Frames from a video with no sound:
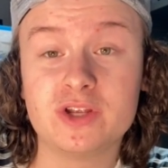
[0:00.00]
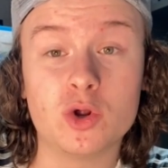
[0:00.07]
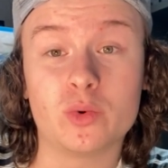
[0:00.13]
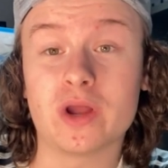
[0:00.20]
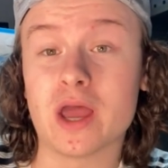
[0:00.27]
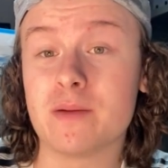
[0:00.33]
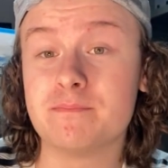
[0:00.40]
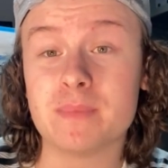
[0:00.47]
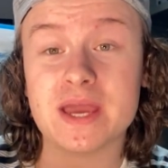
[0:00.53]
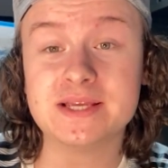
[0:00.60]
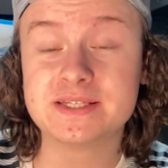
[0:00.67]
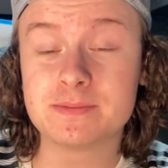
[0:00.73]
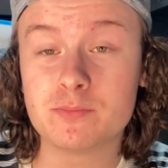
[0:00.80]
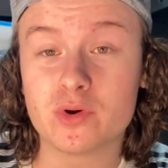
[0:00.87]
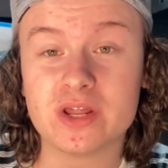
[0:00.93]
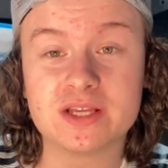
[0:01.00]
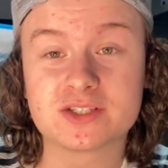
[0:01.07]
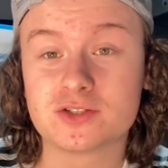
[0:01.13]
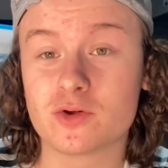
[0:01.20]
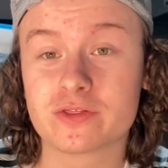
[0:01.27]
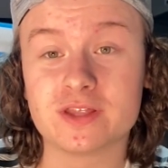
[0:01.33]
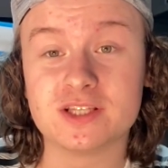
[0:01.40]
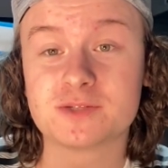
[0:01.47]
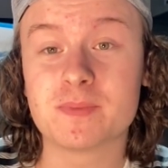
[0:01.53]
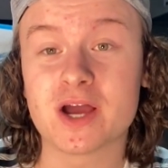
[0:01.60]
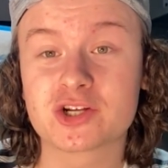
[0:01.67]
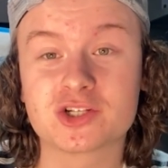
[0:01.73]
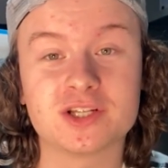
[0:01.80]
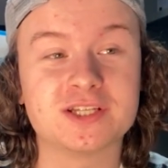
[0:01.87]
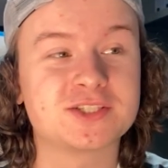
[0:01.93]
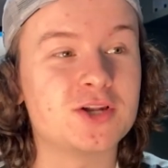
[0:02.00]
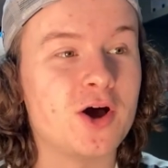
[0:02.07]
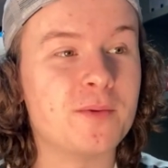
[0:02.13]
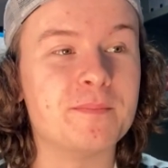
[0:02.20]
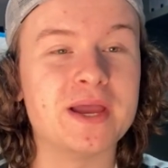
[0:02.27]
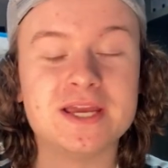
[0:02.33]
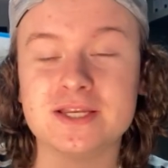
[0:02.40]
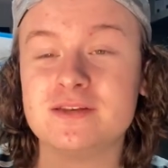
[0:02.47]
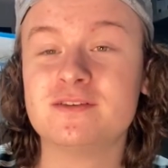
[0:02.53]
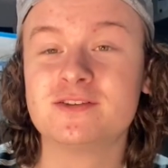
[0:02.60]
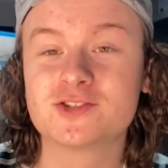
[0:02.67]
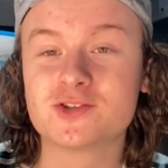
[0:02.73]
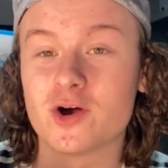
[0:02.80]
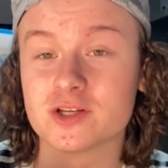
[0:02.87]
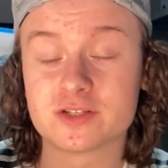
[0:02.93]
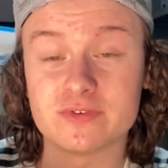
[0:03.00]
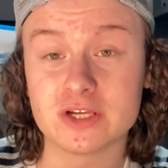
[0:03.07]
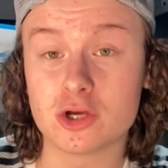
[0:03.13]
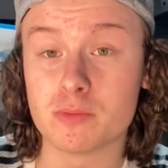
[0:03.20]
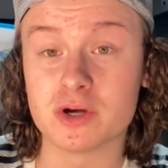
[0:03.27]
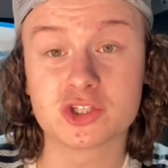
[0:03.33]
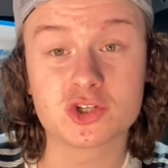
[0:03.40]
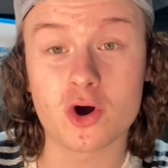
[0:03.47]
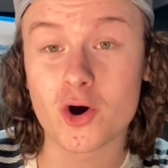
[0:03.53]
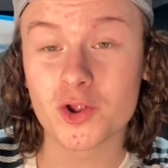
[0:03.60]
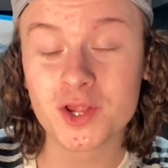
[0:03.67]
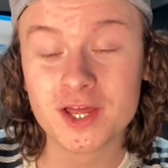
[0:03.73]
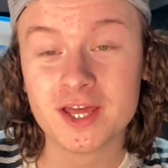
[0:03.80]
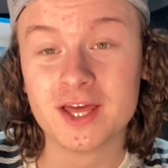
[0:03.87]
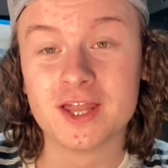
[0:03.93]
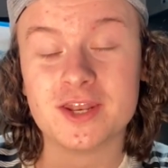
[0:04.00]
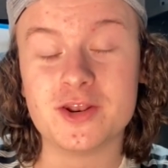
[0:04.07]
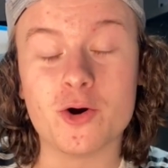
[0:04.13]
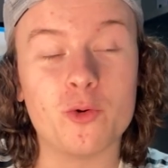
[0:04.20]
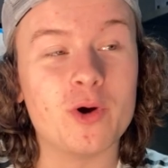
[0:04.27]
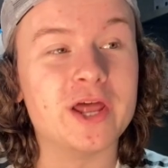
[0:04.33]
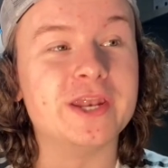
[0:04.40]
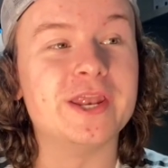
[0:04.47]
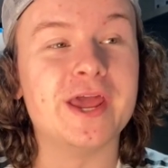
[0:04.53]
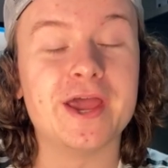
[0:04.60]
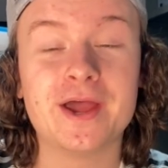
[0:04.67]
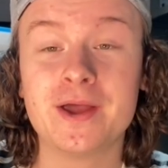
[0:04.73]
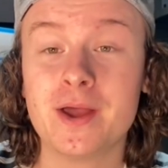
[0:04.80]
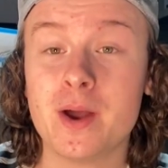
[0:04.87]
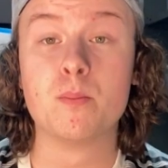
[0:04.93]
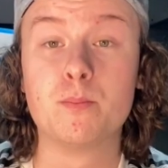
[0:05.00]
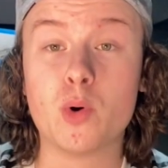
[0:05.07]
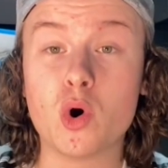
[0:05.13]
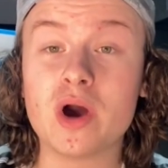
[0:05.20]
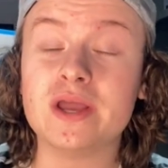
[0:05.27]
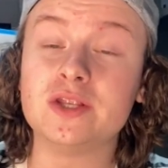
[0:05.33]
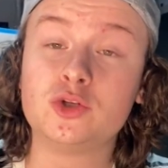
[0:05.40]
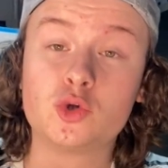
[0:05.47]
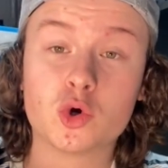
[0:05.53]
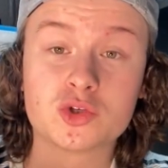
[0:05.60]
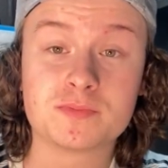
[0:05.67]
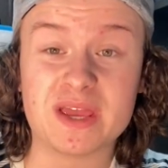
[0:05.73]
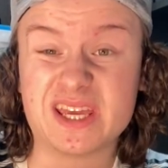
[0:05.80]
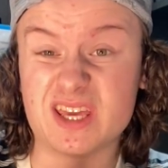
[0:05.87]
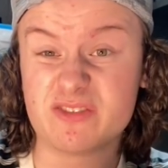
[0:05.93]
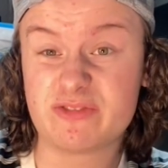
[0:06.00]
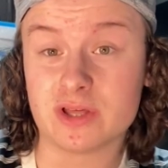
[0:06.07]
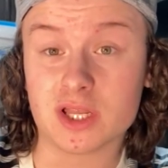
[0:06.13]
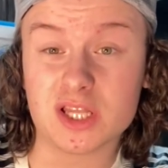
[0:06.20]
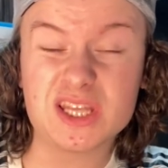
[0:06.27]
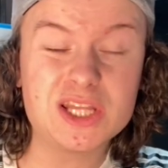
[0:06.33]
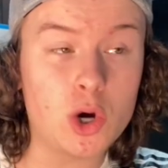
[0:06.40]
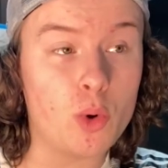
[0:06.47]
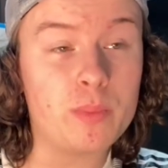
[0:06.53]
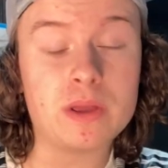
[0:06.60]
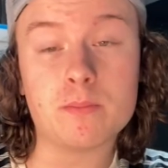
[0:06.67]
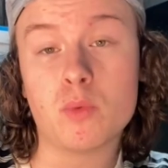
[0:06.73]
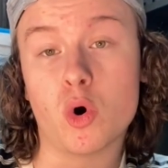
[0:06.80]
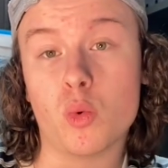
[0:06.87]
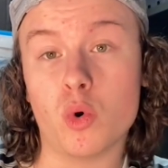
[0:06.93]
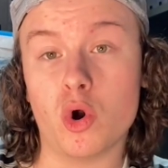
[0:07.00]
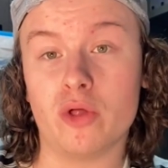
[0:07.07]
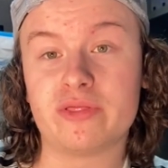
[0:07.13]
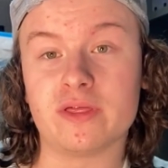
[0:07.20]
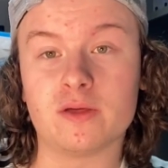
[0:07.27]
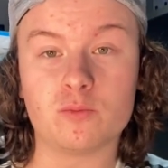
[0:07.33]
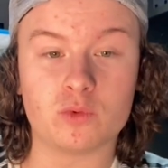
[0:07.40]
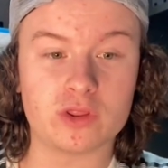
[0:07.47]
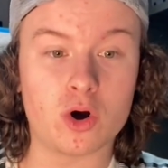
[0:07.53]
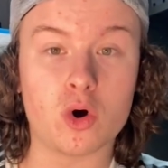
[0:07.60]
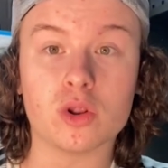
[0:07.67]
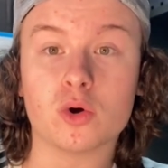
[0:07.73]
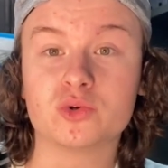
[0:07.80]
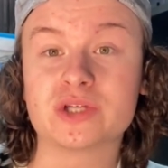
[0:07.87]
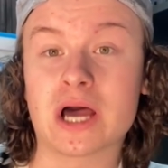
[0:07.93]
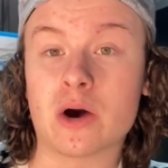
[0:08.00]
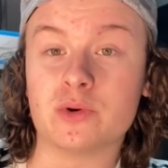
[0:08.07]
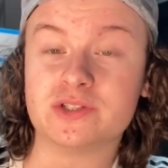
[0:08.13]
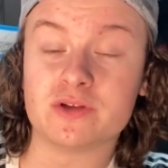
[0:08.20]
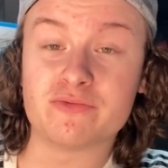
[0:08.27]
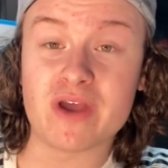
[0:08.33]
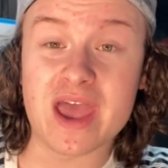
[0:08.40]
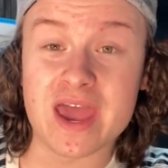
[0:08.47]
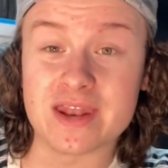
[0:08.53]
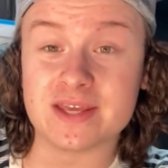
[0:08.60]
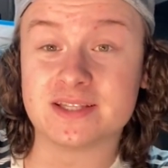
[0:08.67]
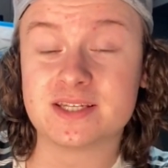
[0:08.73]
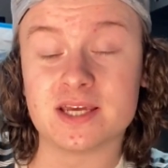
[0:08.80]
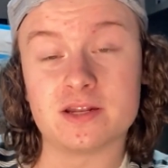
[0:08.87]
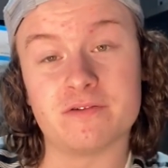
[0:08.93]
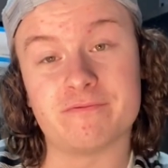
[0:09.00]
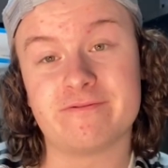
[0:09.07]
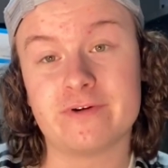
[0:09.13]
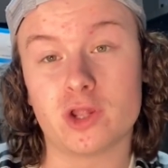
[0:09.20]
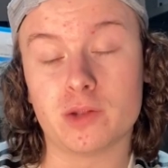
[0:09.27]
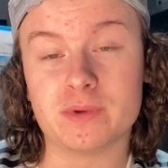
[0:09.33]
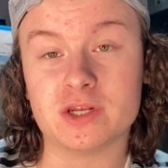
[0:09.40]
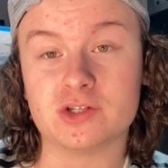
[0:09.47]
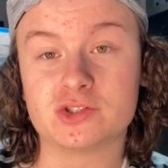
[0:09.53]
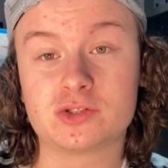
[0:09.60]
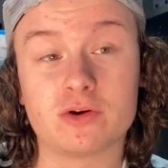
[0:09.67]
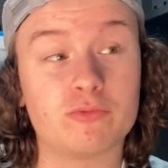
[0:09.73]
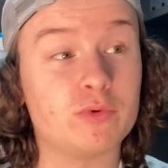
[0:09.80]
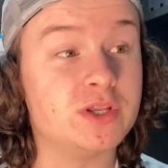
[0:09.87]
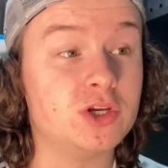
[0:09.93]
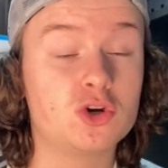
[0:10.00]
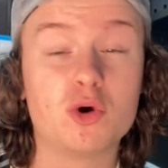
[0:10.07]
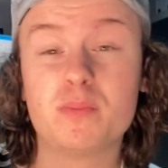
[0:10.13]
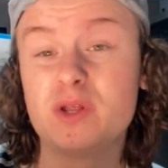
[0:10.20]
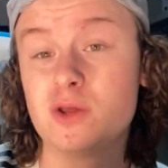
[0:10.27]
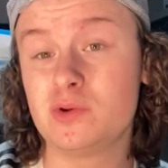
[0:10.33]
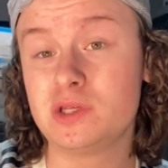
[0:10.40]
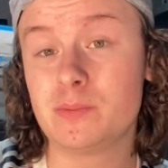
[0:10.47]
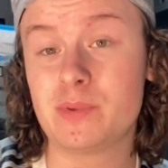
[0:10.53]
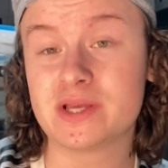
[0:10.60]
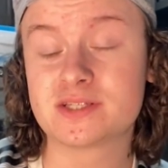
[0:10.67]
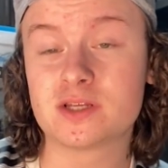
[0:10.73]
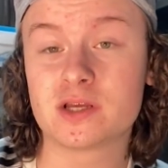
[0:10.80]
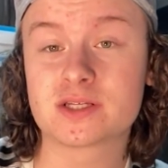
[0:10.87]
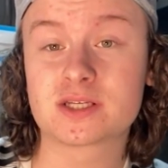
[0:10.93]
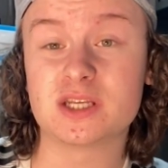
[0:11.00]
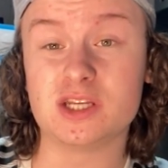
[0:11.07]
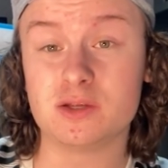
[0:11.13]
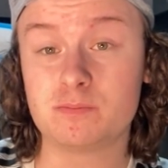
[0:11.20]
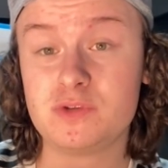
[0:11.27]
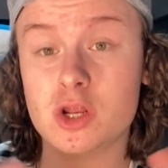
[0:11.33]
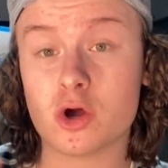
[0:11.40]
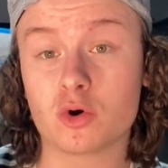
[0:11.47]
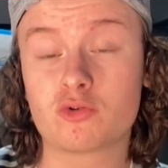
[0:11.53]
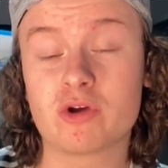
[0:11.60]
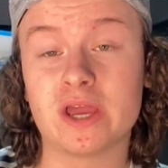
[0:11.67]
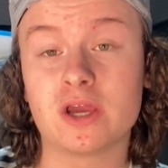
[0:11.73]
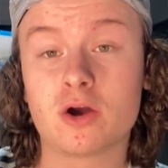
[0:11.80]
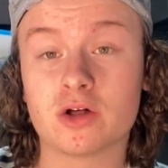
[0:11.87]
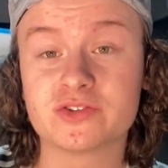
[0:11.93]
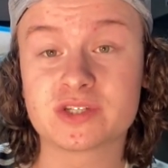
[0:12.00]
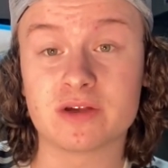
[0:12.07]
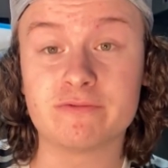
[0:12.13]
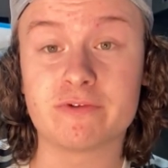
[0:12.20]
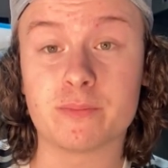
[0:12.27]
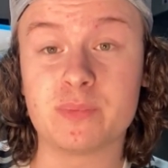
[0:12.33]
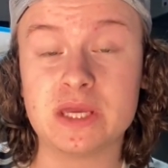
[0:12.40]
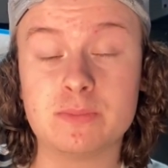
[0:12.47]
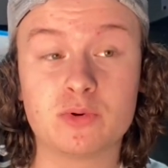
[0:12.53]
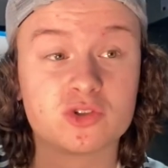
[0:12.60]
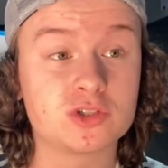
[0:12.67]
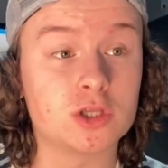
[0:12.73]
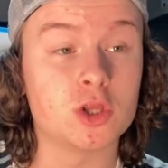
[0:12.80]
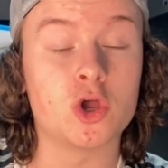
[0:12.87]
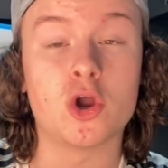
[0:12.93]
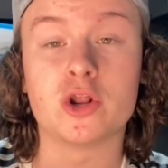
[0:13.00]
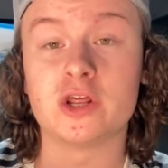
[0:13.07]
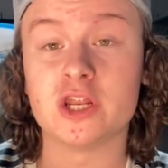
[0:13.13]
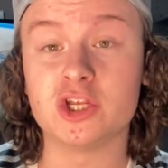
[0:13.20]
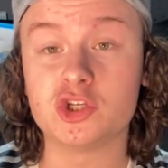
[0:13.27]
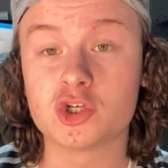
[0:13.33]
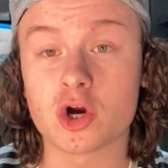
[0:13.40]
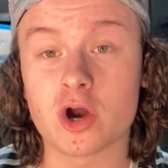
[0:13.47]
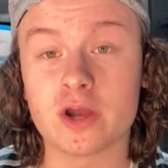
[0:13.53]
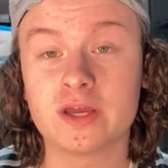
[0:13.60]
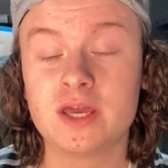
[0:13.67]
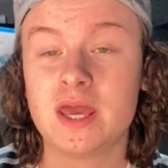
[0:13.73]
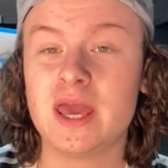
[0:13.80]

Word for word: You don't get amazing money, it's nothing special, it's not a main source of income at all, nowhere near, but it does make it feel a little bit more worth it with all those hours of editing and filming and stuff when you could be doing your business and you, you know, creating content for people to learn and enjoy.